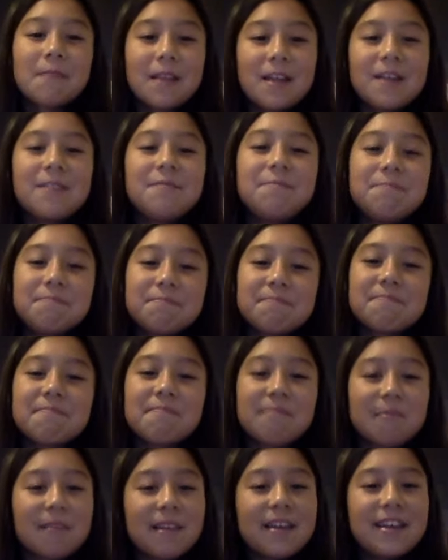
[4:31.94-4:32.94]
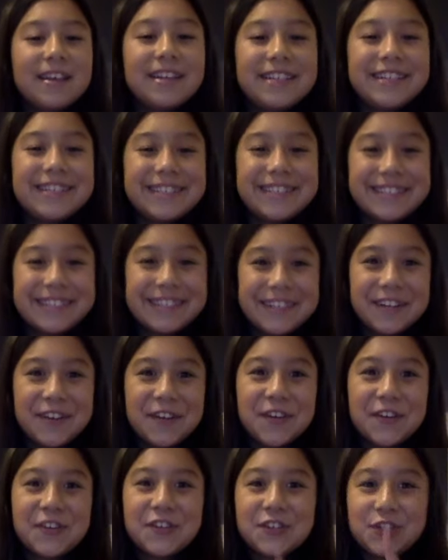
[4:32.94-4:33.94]
I'll make the eggs over
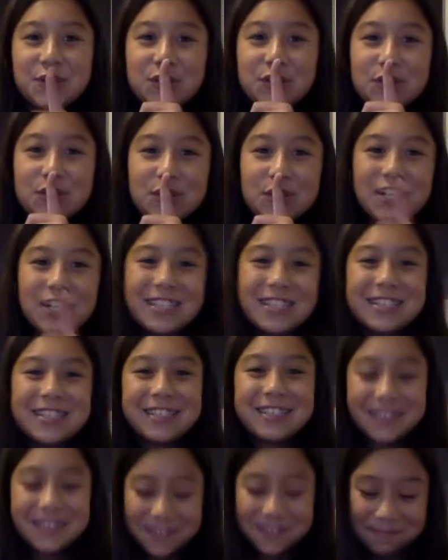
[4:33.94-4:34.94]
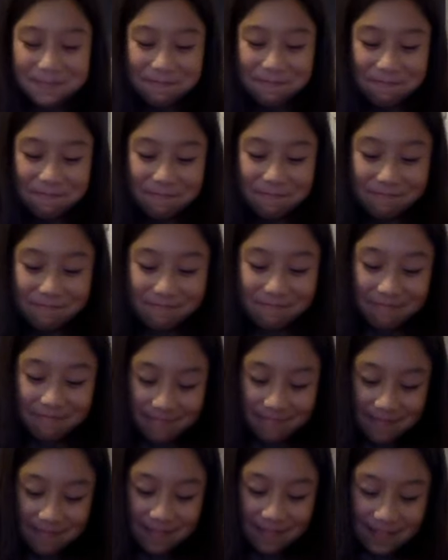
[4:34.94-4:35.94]
here, and then I'll give it to
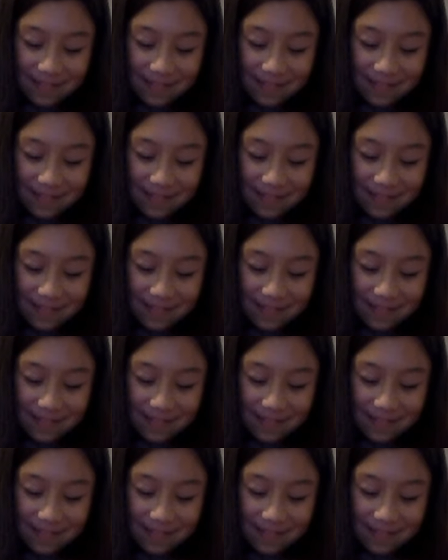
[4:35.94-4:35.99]
you.